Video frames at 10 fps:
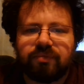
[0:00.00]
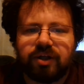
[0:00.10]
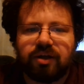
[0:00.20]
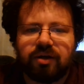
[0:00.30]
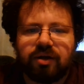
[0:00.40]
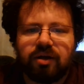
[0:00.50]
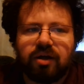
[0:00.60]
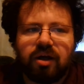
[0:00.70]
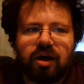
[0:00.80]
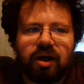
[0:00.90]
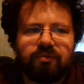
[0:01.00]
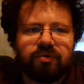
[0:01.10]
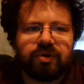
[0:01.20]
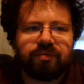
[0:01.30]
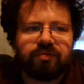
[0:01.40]
Yeah, I
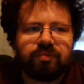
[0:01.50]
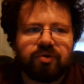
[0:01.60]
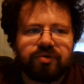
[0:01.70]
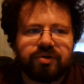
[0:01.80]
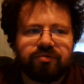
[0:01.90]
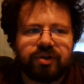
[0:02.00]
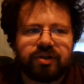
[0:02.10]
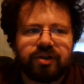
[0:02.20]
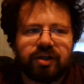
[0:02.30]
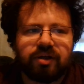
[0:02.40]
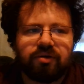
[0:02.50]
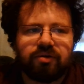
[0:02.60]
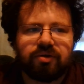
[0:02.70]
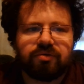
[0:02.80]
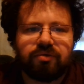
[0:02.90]
will definitely post a link to that
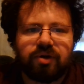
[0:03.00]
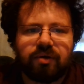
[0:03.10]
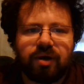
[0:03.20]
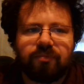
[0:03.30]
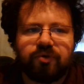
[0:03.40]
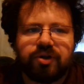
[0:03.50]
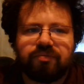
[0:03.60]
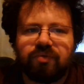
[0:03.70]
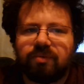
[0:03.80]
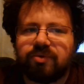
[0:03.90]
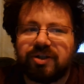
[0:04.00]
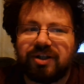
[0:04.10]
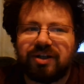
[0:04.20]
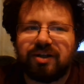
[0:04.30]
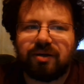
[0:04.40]
article. I- am just
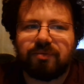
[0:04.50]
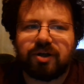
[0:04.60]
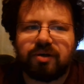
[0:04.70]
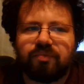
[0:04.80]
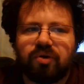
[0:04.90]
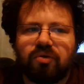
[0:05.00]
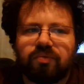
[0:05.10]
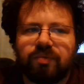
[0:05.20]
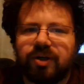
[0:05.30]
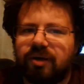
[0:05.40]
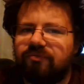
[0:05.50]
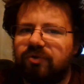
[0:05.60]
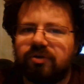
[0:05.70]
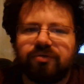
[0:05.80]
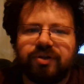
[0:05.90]
referencing it. I'm not going to pull from it. I'm
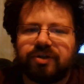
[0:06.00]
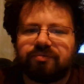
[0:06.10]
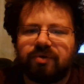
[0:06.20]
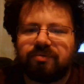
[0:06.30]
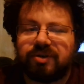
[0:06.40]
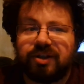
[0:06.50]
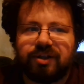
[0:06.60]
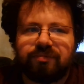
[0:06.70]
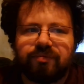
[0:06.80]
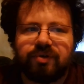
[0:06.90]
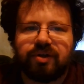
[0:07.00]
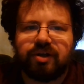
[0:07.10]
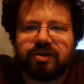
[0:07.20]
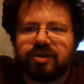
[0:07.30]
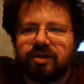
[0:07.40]
literally just referencing it for you
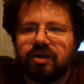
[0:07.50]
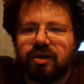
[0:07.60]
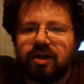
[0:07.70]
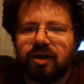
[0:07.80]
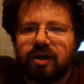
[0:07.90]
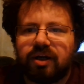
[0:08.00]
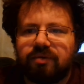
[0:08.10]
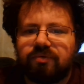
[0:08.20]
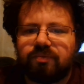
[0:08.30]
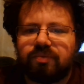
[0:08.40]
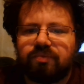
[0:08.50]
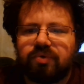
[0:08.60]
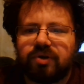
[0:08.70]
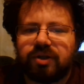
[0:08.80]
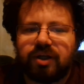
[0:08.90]
guys, and I will
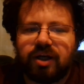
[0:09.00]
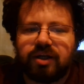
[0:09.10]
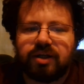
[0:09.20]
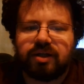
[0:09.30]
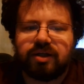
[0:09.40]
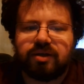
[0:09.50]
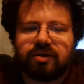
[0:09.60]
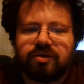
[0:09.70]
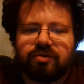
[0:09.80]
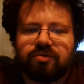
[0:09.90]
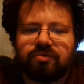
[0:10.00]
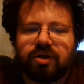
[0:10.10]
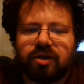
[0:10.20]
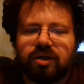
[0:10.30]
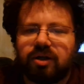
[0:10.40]
put that into.
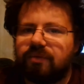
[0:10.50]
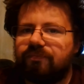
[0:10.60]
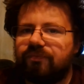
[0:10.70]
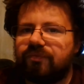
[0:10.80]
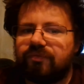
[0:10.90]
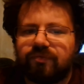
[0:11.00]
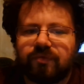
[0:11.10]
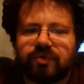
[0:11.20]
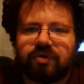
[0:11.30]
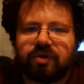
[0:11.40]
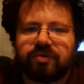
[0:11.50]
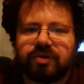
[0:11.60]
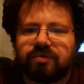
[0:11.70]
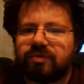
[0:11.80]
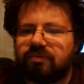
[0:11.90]
Uh, sorry, I'm
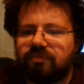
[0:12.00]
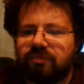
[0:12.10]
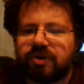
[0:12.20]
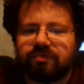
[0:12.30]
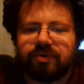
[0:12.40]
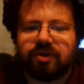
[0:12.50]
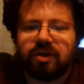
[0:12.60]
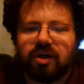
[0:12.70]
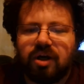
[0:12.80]
just messing with it.